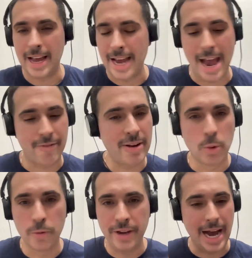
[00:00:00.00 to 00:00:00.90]
Every
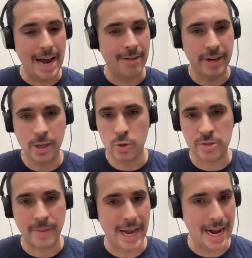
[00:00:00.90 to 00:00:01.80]
movie, I
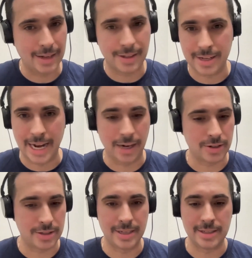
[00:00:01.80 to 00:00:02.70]
reuse my actors and
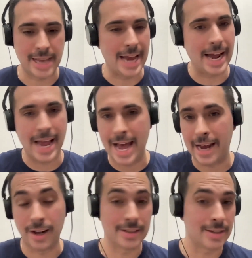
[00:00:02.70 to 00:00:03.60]
actresses, and I
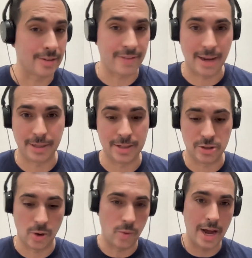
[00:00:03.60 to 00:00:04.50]
add on to the family.
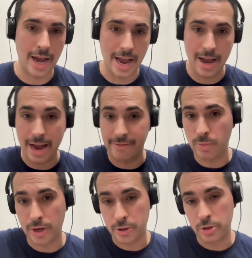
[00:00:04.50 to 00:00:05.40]
So
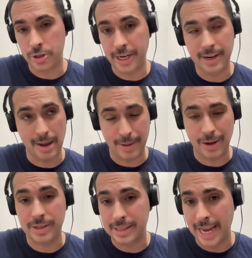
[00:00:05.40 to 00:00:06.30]
everyone, usually
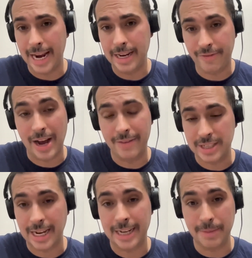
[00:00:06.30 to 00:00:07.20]
about 85
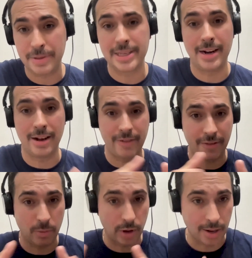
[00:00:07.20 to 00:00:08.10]
to 90% of
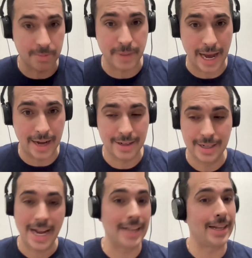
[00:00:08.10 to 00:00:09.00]
everyone comes back,
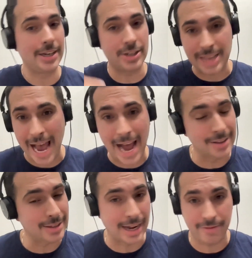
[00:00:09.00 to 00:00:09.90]
and then I just add to that